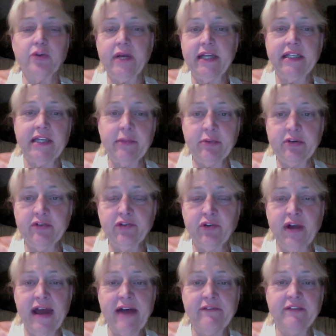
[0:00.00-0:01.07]
number of
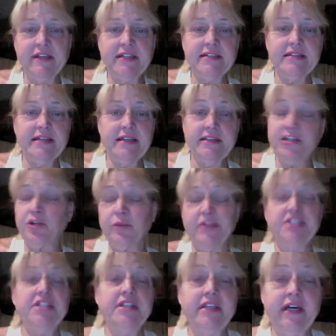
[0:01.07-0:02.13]
graphics in there,
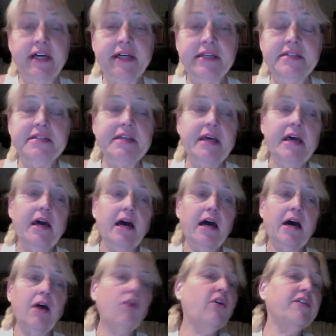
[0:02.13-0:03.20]
which he does,
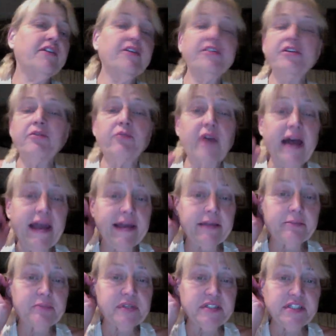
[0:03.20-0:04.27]
or they're in the right
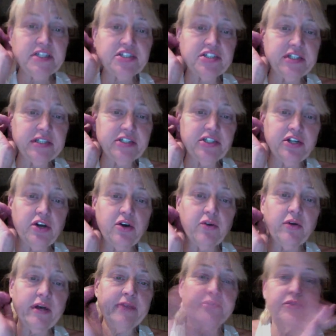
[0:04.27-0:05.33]
position,
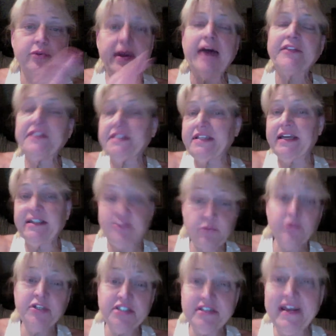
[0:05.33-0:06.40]
throughout the text,
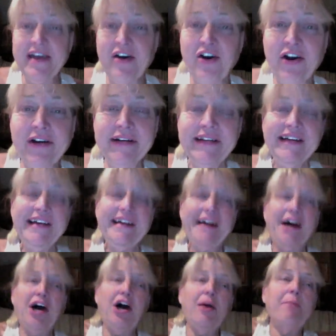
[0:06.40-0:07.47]
which they are.
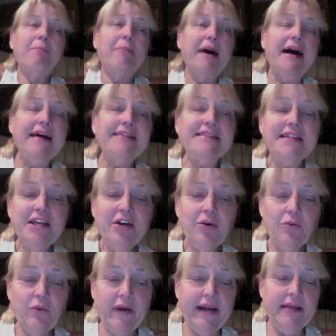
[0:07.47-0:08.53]
But
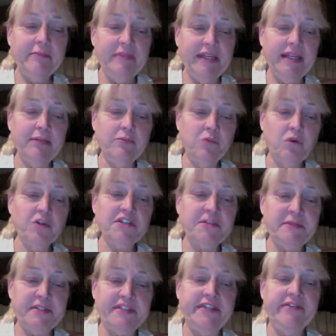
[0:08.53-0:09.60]
what I mean more
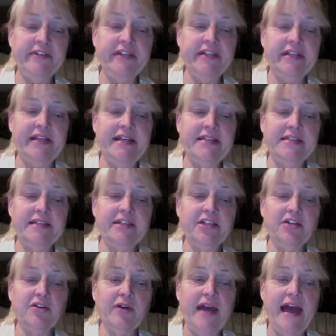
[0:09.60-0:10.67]
specifically is that the
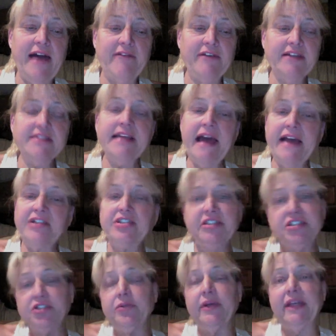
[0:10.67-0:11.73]
graphics actually
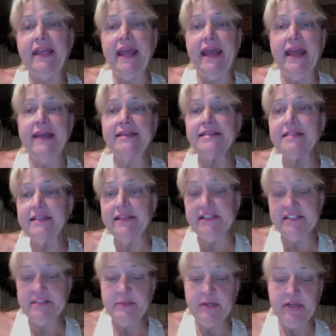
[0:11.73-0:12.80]
do enhance the
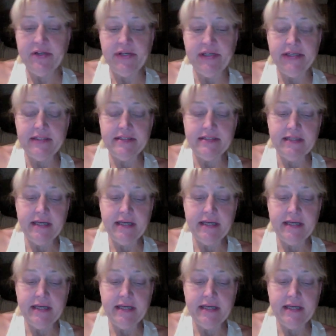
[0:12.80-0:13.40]
experience.